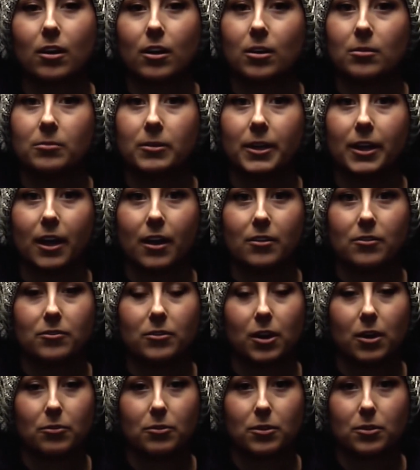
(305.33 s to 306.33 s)
Um, we got
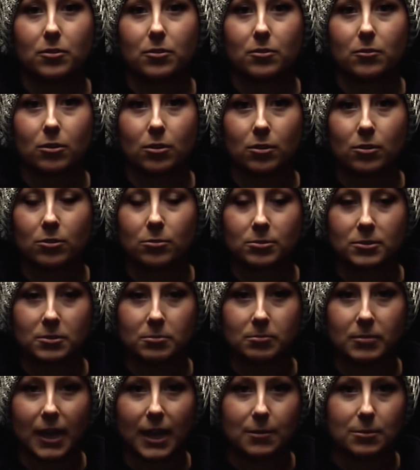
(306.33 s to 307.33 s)
involved with CORE groups
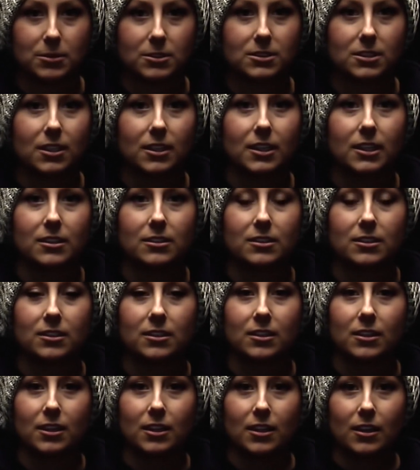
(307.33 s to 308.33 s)
and Bible studies, and